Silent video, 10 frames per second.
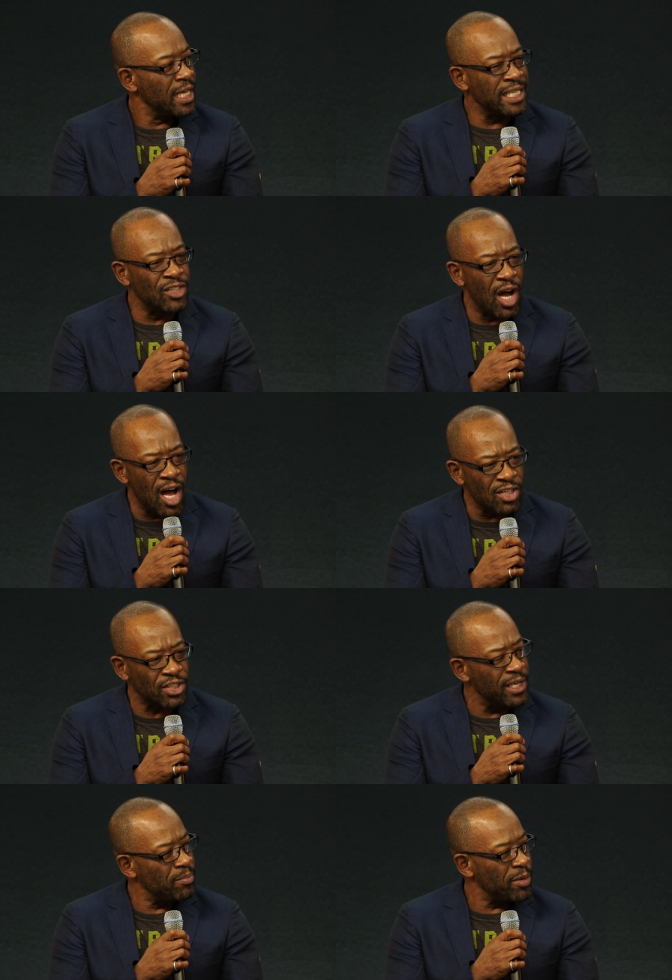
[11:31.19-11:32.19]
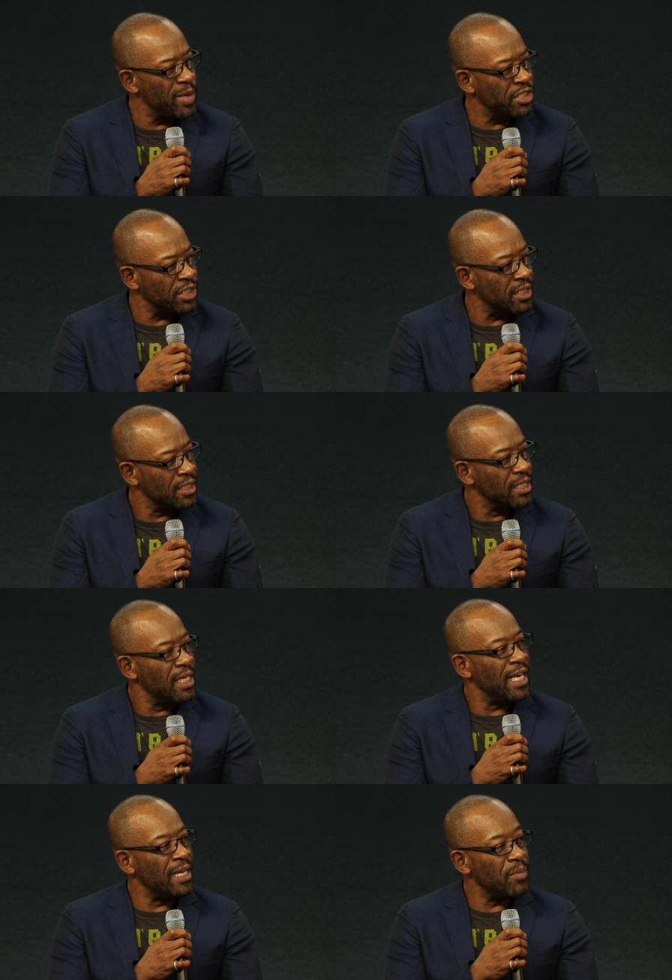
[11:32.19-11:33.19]
He's not asking permission.
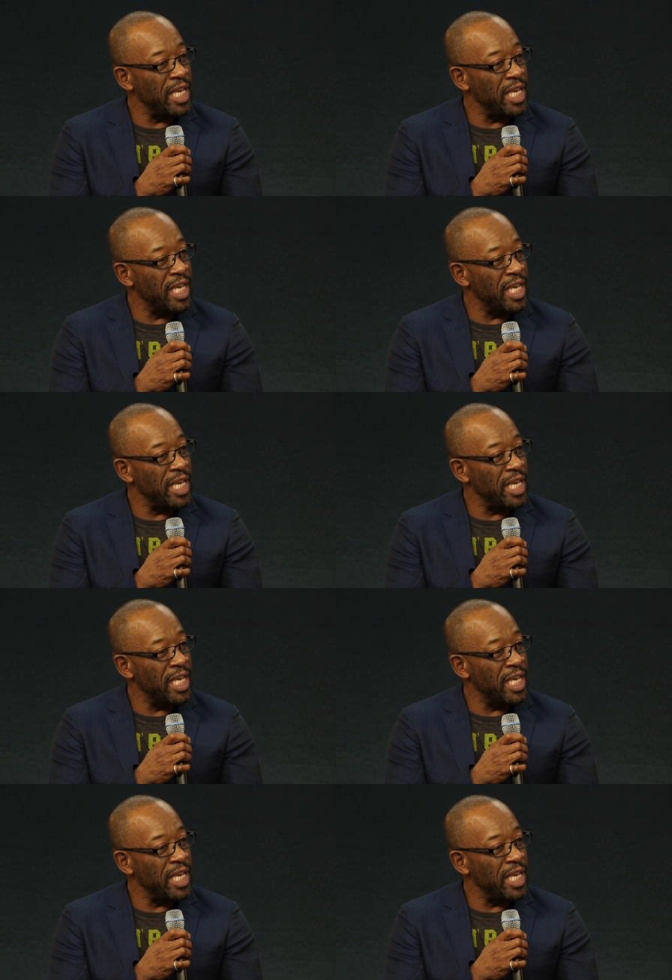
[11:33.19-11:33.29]
Mm.